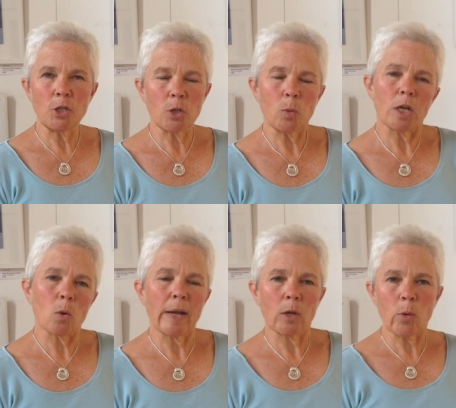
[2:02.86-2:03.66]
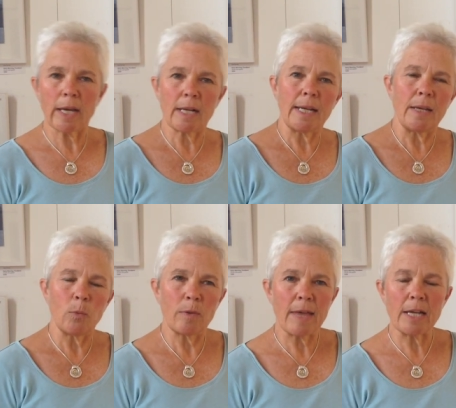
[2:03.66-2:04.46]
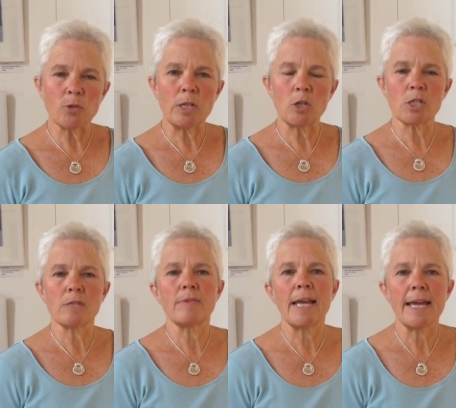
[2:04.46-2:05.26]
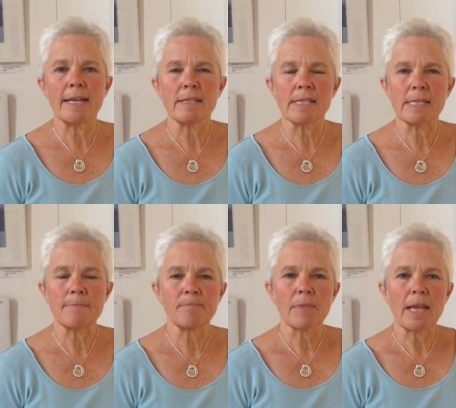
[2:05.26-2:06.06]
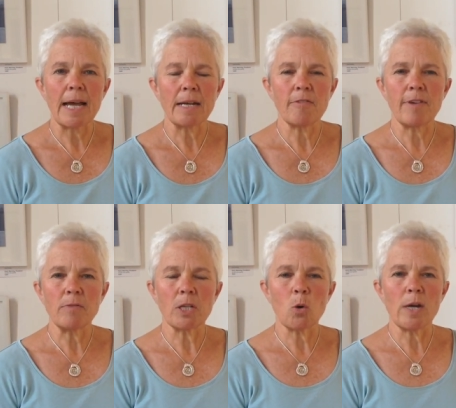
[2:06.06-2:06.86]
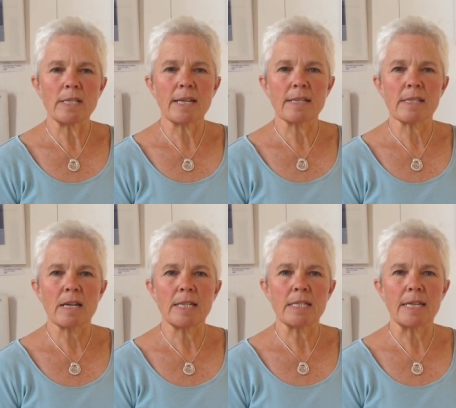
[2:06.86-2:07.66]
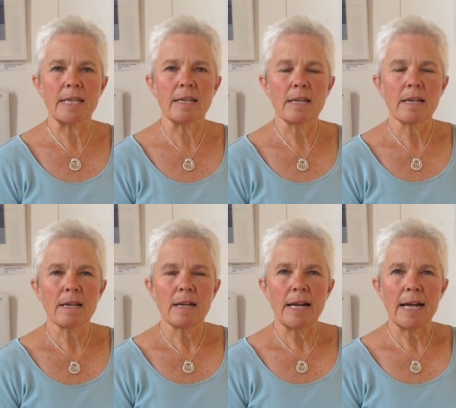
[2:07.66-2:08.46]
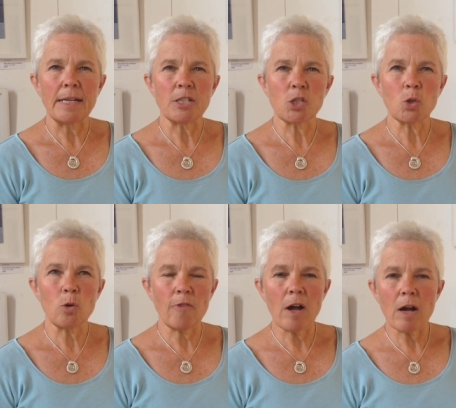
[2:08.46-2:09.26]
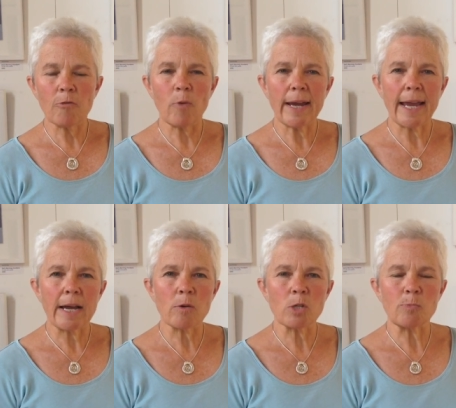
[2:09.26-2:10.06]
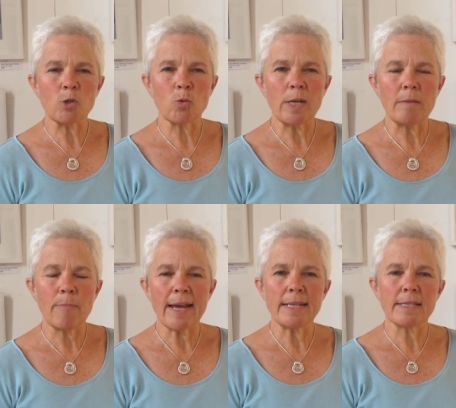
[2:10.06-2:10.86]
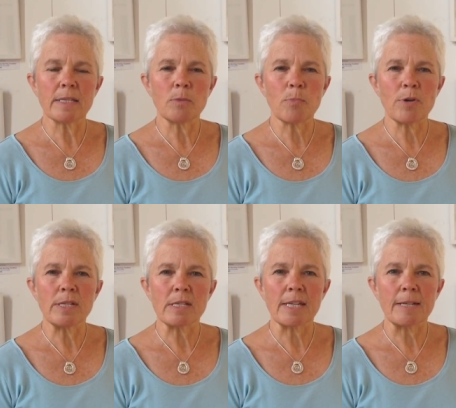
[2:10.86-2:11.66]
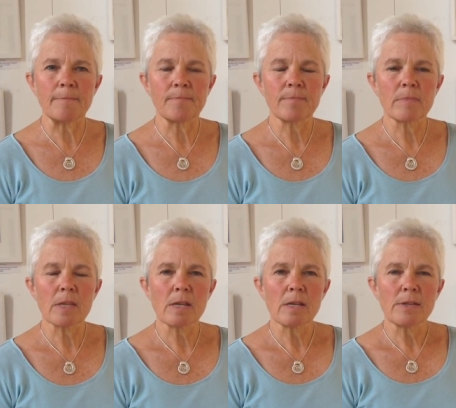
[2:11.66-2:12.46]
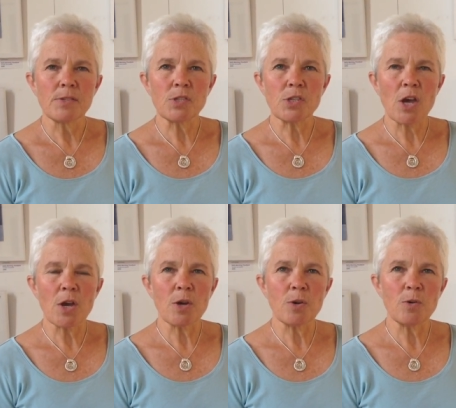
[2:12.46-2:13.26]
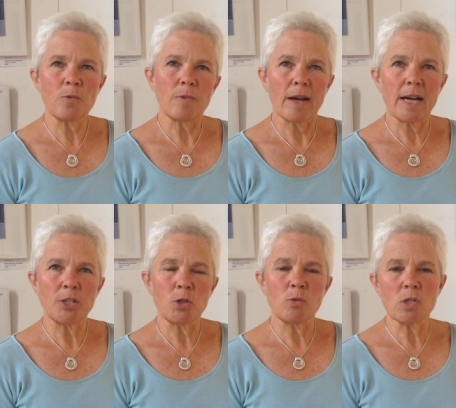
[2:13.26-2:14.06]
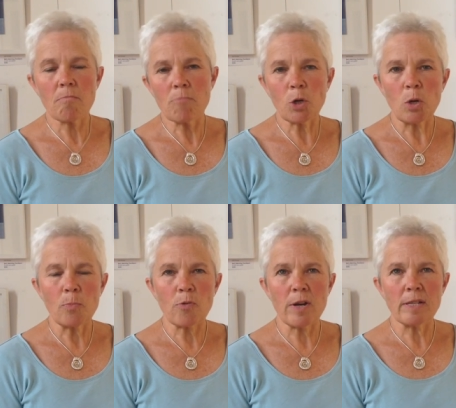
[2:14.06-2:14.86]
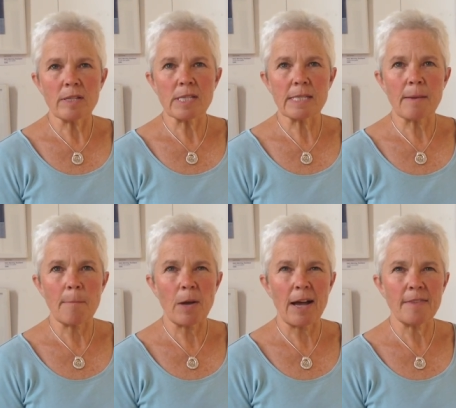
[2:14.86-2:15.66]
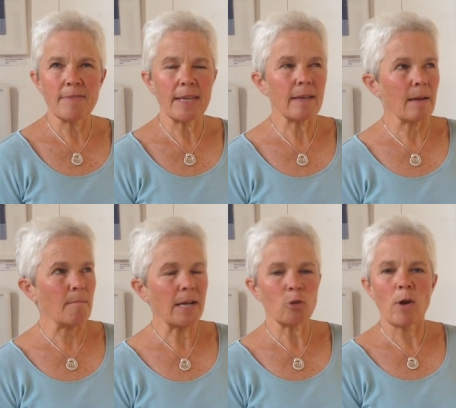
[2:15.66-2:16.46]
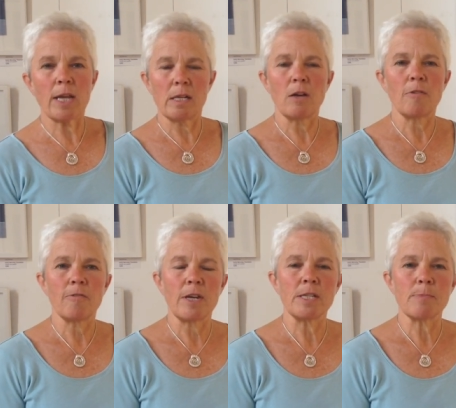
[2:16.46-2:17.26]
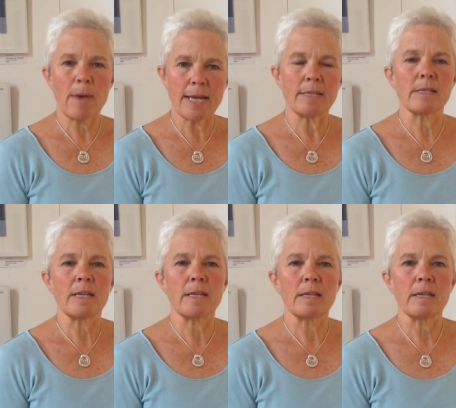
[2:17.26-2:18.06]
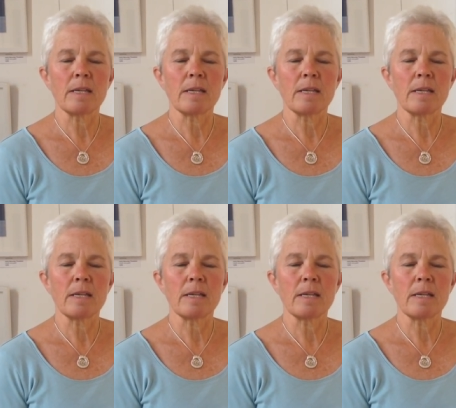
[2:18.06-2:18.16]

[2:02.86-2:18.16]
you can work quite quickly without doing lots of layers, and I found it quite exciting and a sort of halfway house between painting and printing. So I do some monoprints, but I think my great love is painting